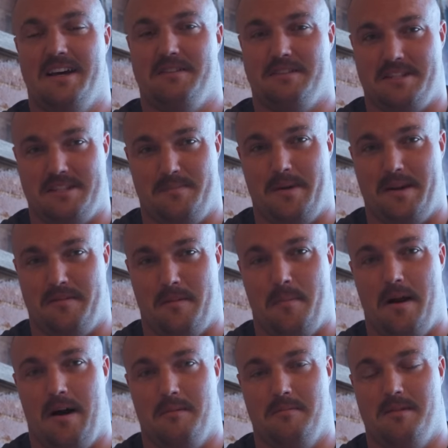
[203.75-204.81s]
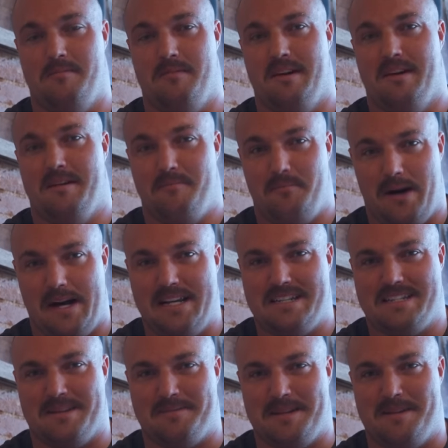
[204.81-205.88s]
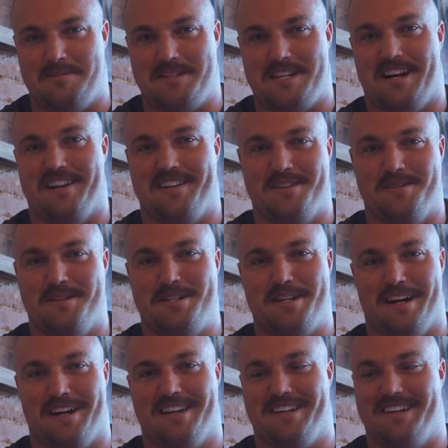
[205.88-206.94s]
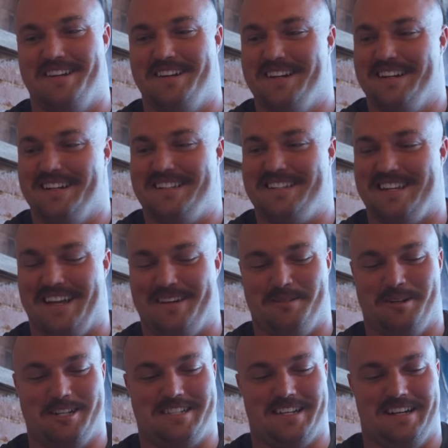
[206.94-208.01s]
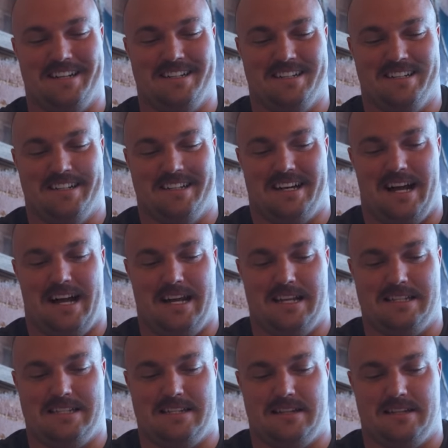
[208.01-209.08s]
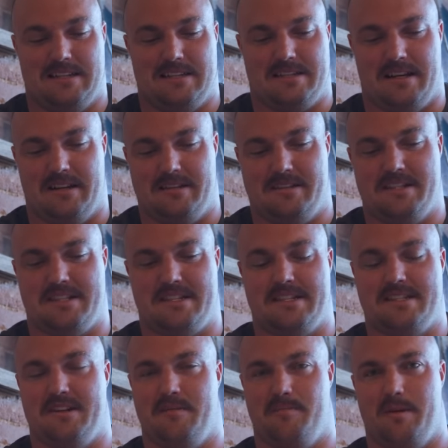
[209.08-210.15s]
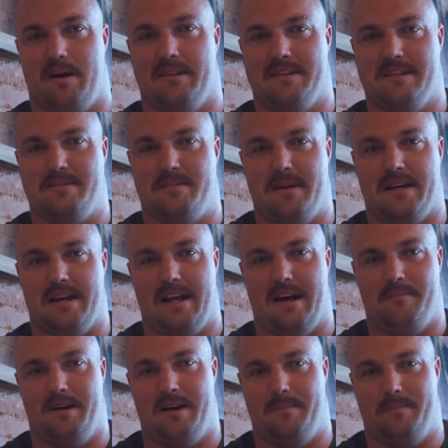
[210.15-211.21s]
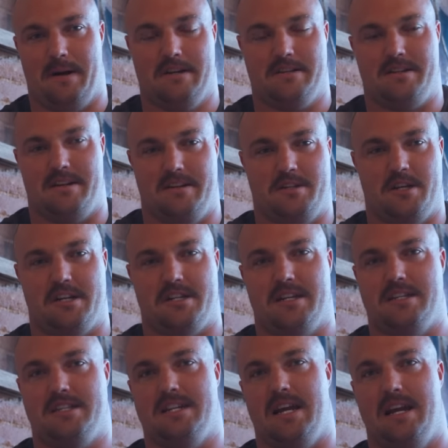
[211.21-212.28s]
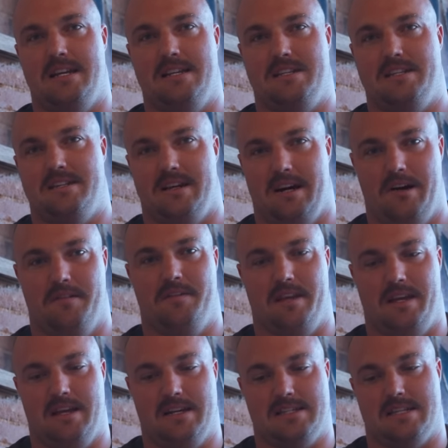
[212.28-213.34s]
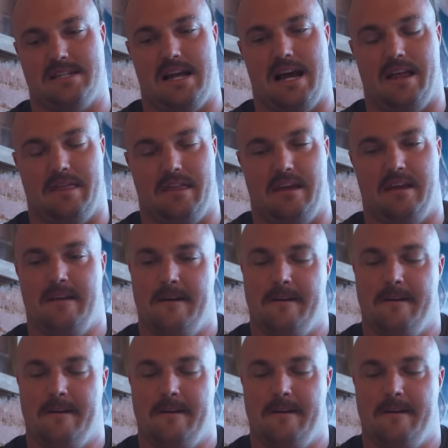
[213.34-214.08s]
which is a bit of a problem, but sometimes you gotta do what you gotta do to get work done. So just to sort of broadly speak on how my approach to nutrition has changed over the years as an athlete.